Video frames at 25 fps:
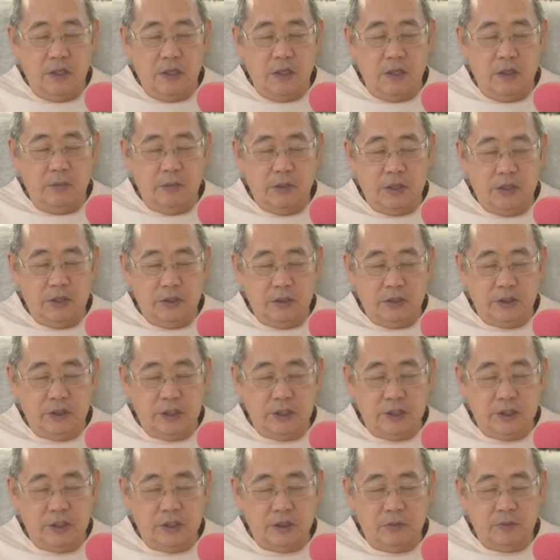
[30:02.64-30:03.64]
and the material
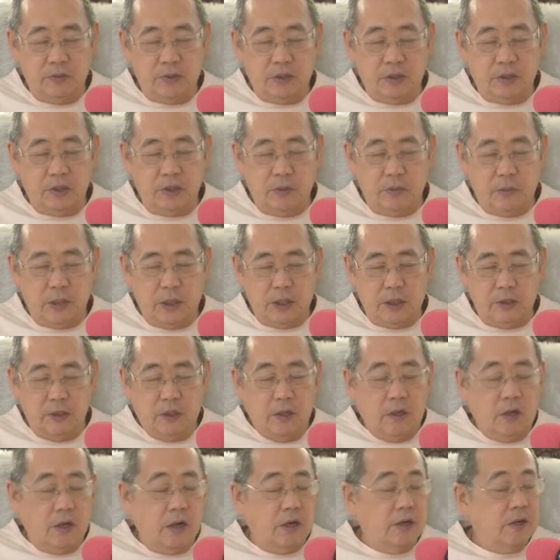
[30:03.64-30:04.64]
senses and material mind
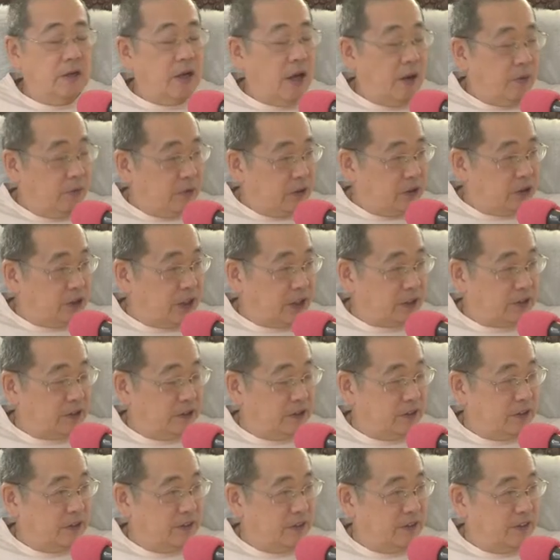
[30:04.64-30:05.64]
are not
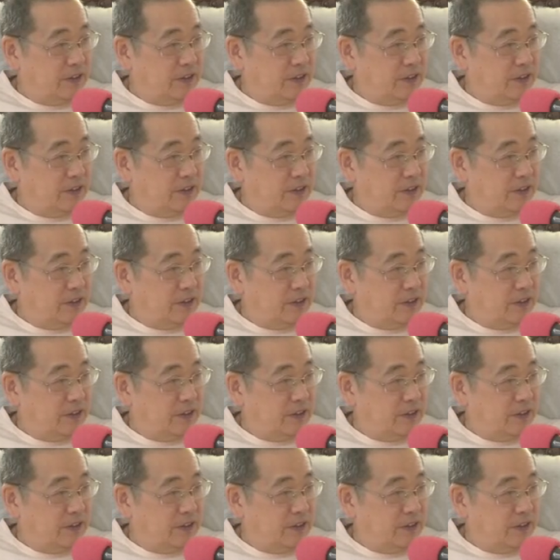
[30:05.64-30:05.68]
rejected.